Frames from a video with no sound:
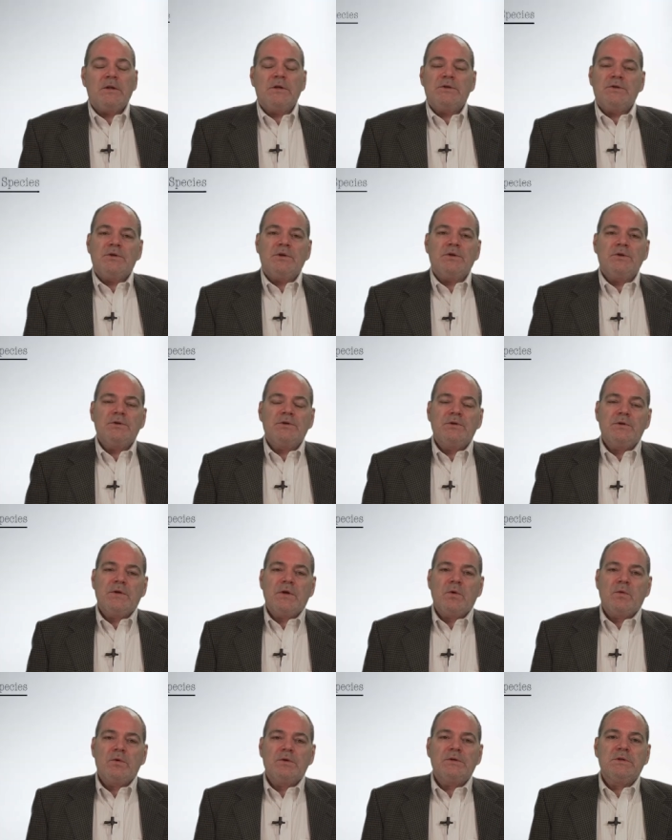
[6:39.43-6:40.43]
let's turn to The
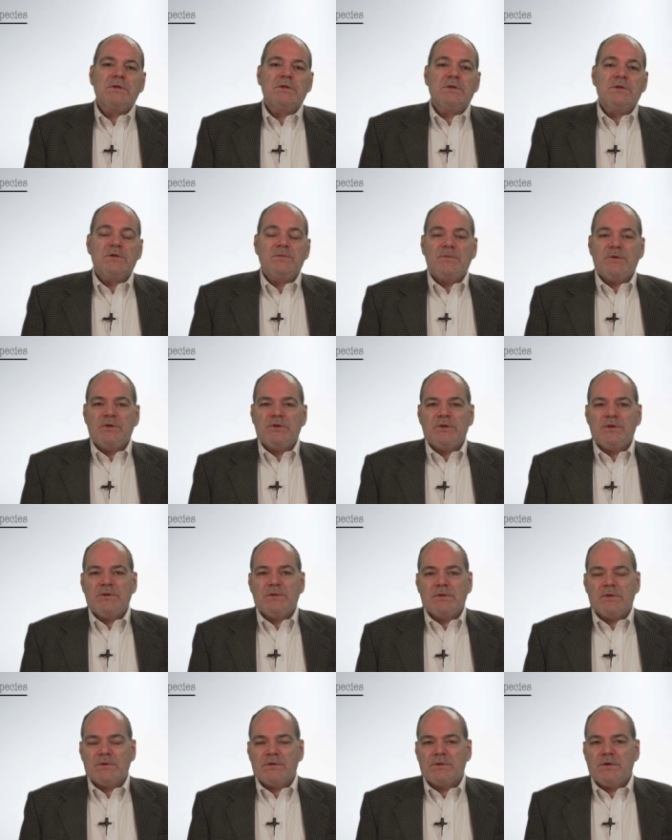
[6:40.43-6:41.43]
Origin of the
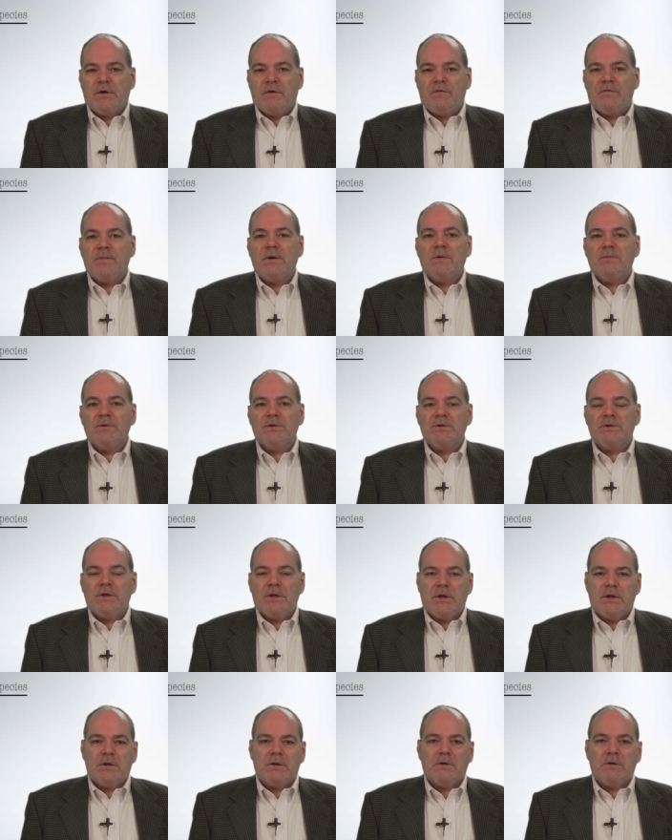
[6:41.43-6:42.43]
Species itself, published
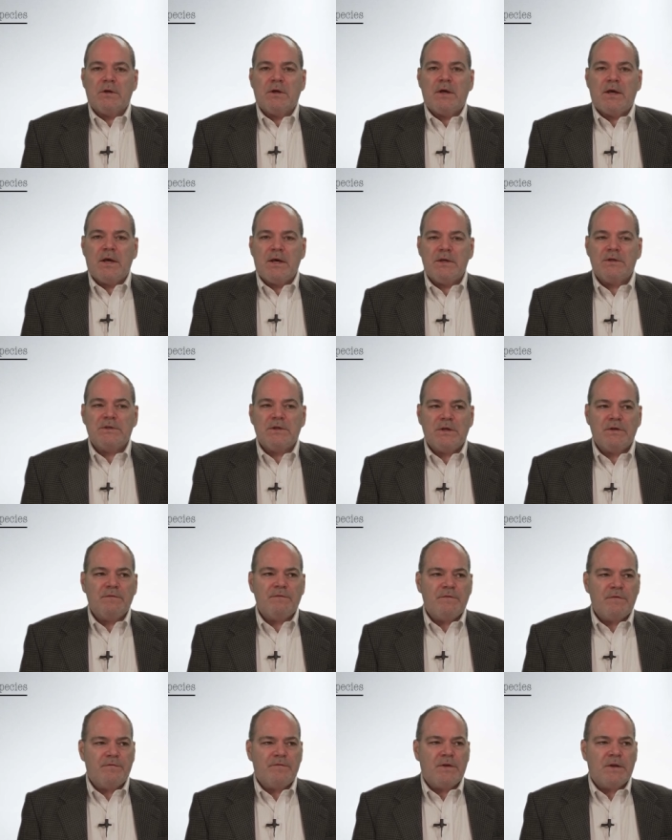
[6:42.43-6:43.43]
in
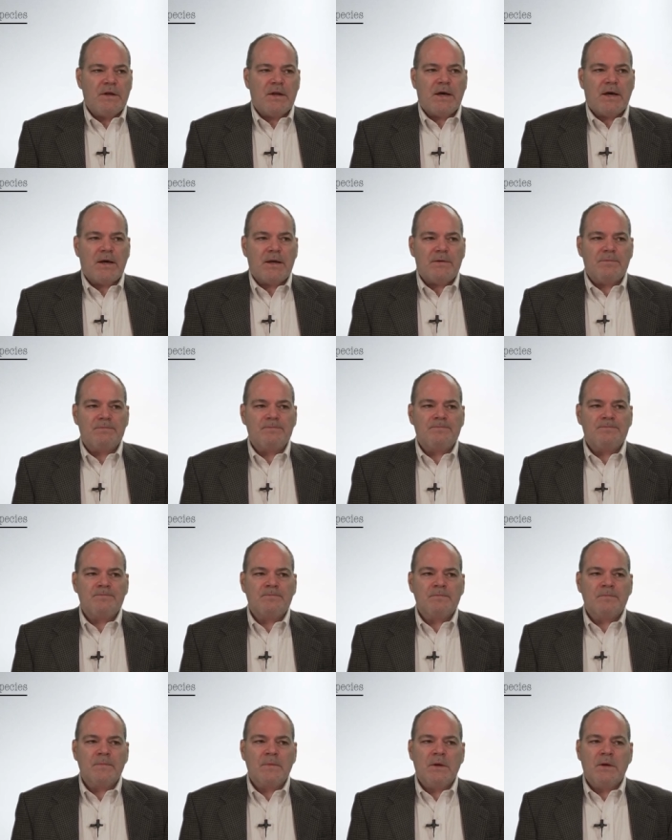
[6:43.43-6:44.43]
1859.
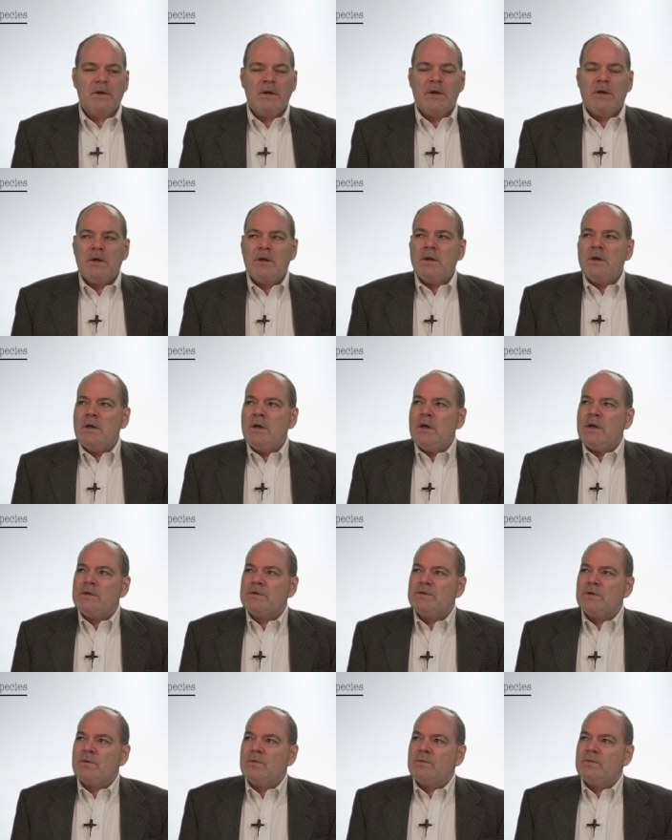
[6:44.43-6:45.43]

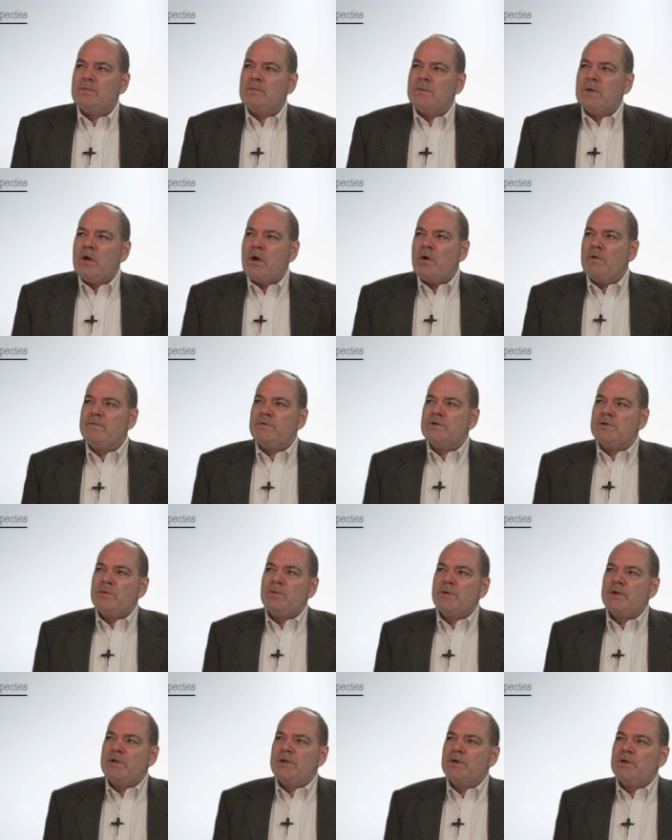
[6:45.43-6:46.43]
So over
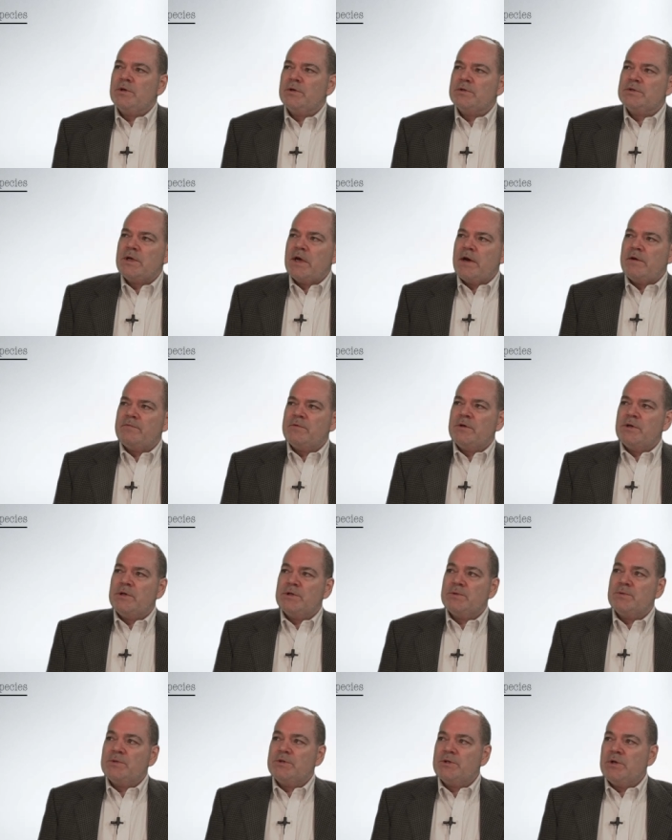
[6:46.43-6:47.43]
20 years after
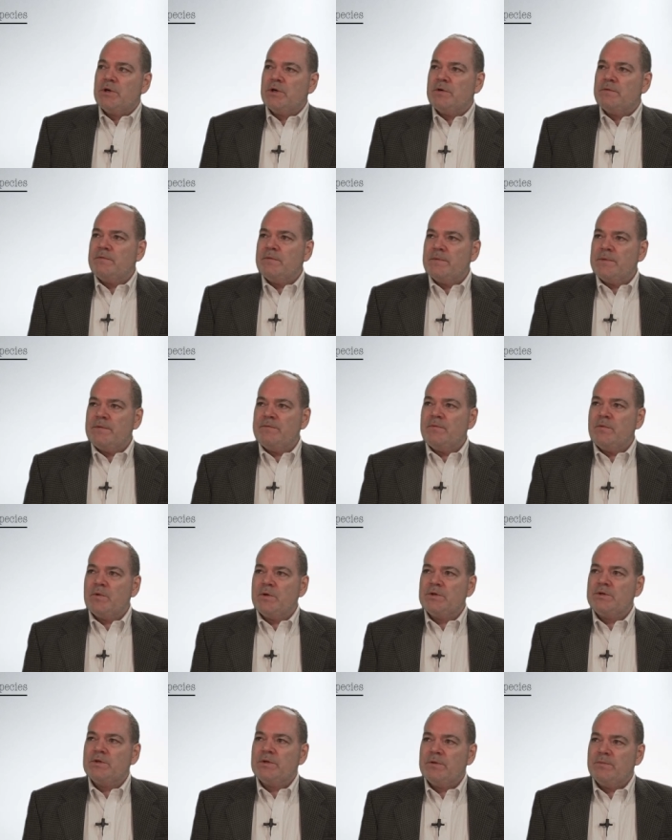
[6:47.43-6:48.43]
his return from the
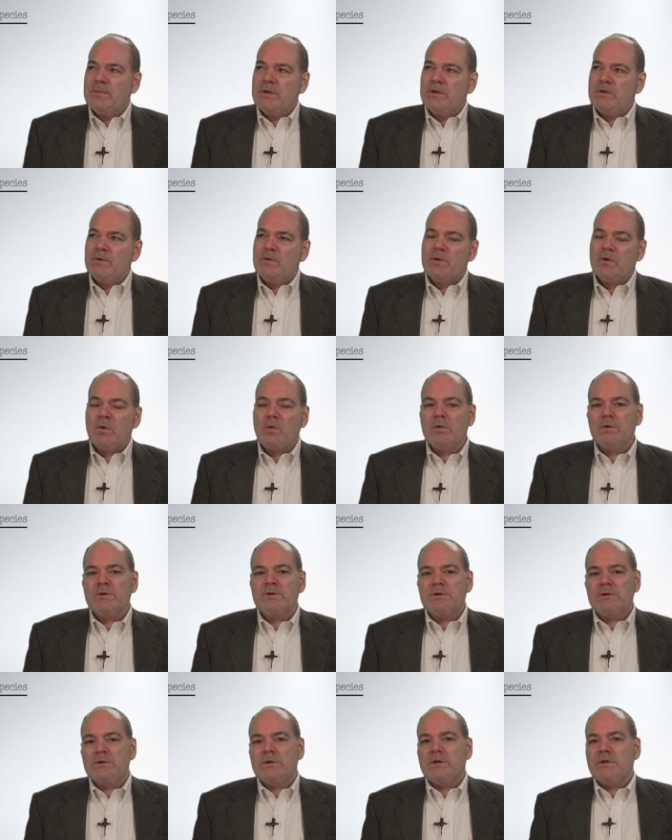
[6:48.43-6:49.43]
voyage of the Beagle, The
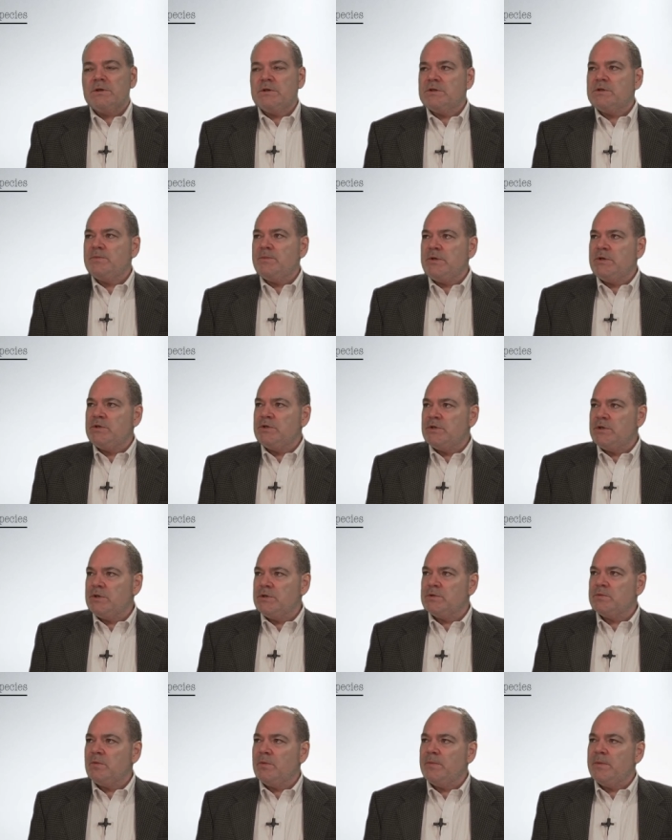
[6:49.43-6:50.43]
Origin of the
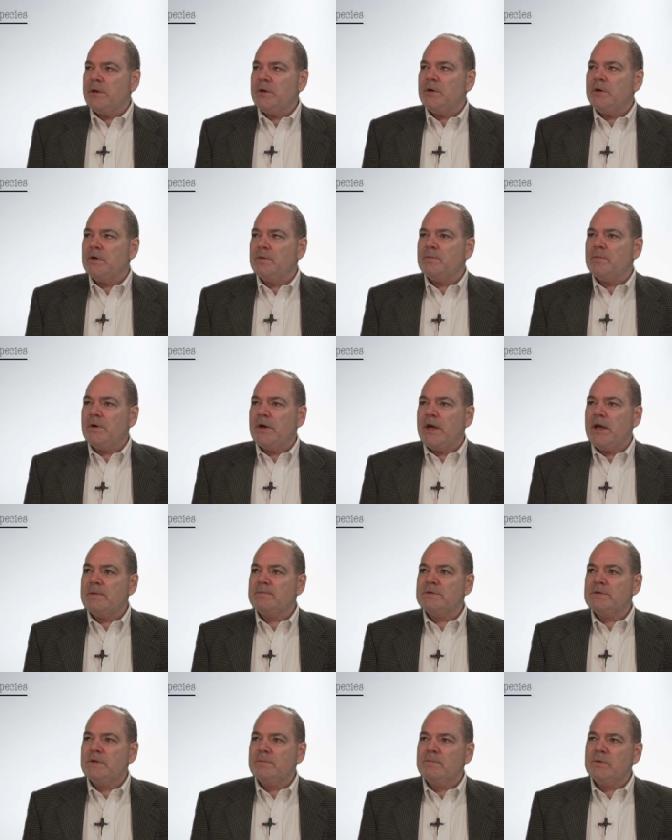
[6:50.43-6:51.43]
Species will become
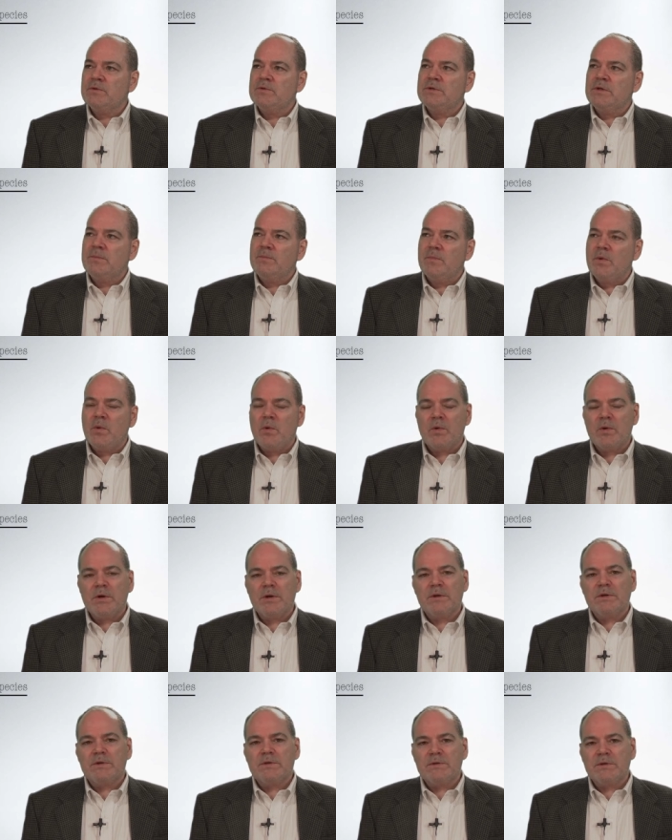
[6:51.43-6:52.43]
perhaps the most
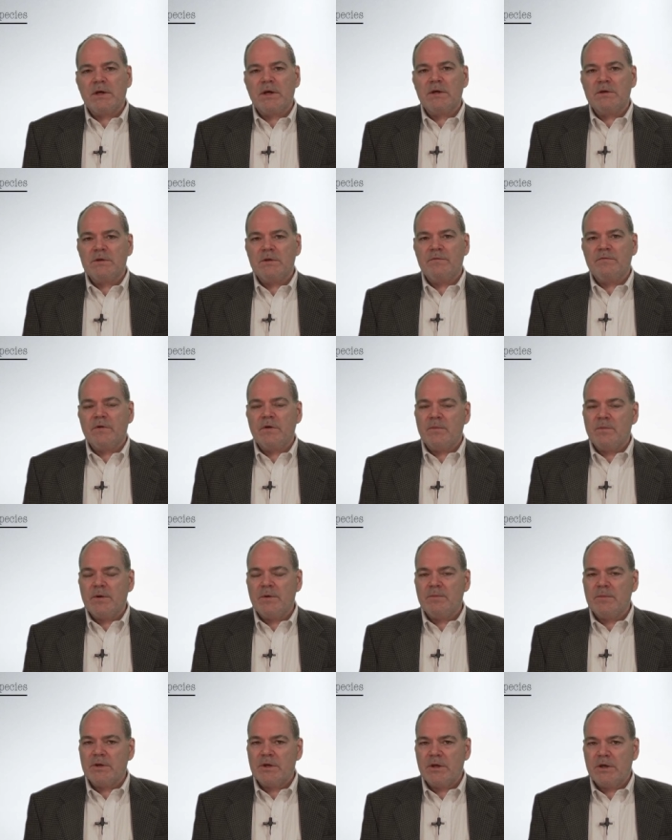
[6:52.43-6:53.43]
important scientific
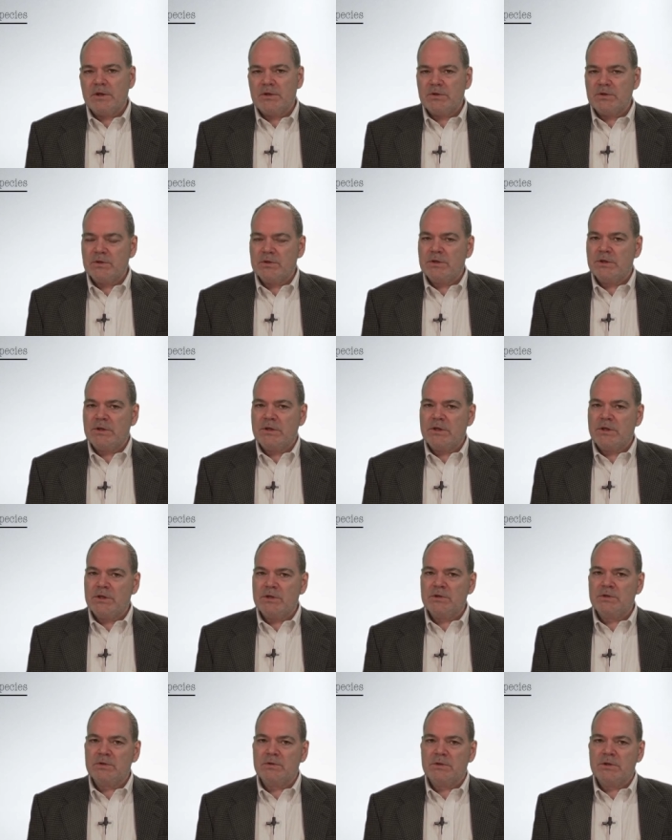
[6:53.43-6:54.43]
publication in
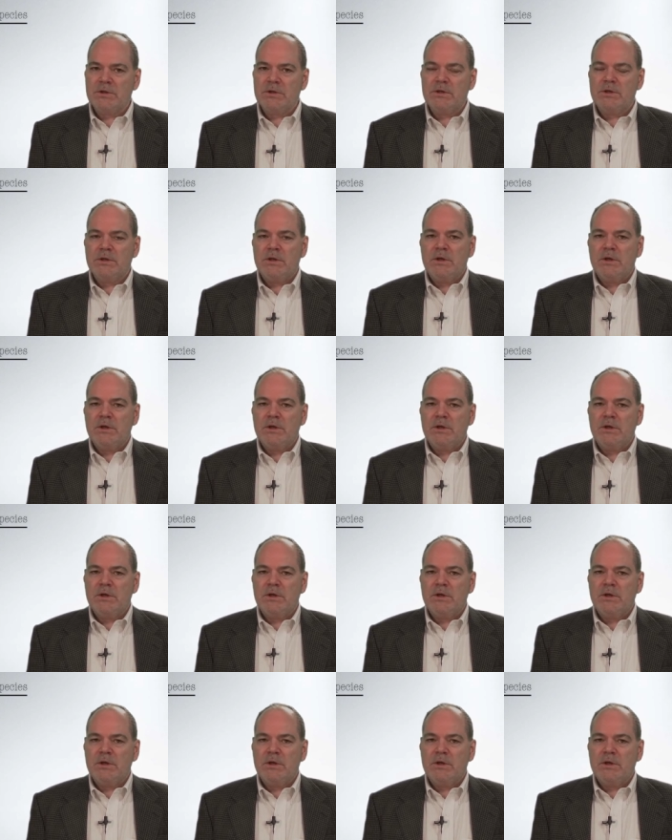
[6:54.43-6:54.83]
history.